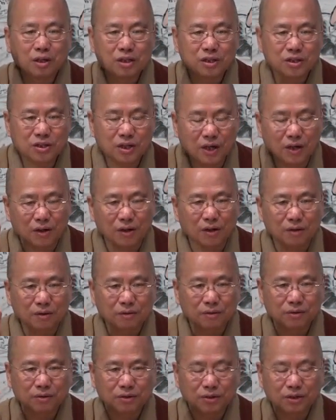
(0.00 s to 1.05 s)
sila,
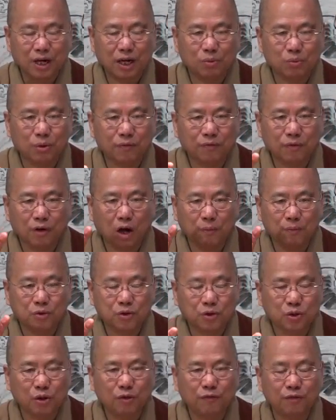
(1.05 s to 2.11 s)
start with
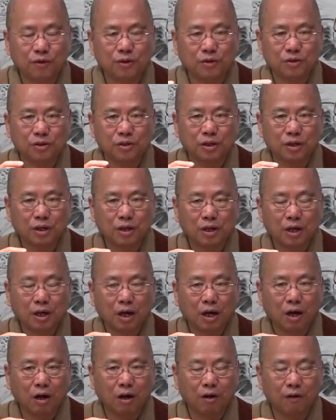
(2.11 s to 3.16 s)
observance
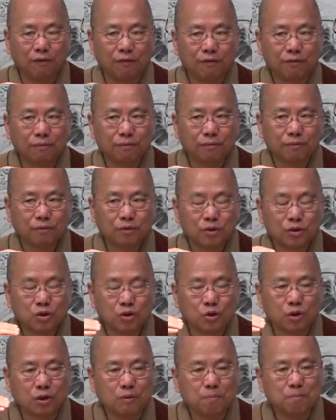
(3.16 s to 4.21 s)
of
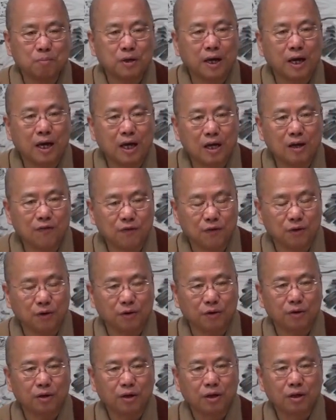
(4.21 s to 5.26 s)
certain
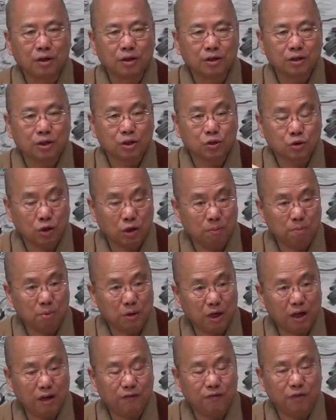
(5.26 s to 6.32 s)
behavior. So certain
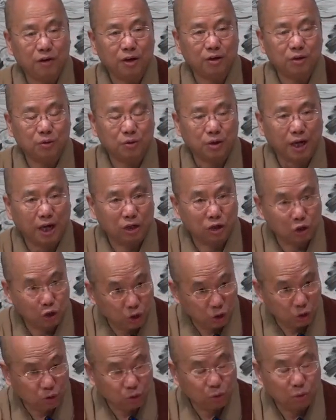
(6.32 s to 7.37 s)
behavior that you can
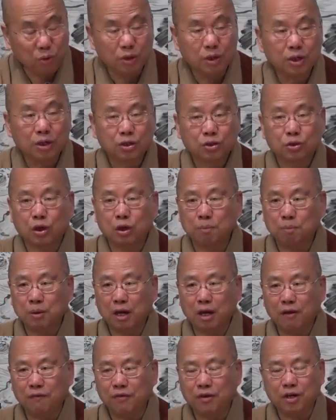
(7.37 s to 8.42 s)
do, certain
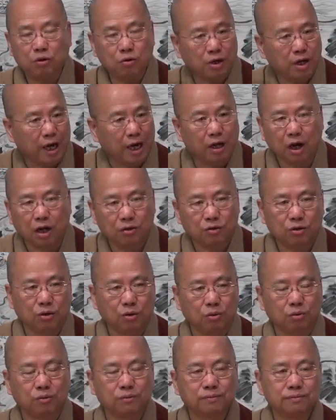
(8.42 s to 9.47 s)
behavior you cannot
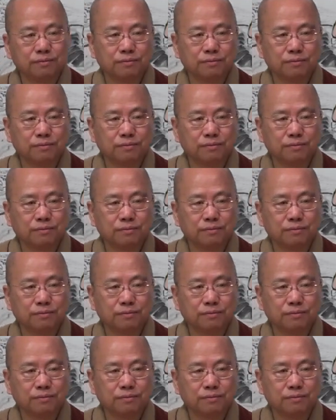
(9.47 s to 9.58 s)
do.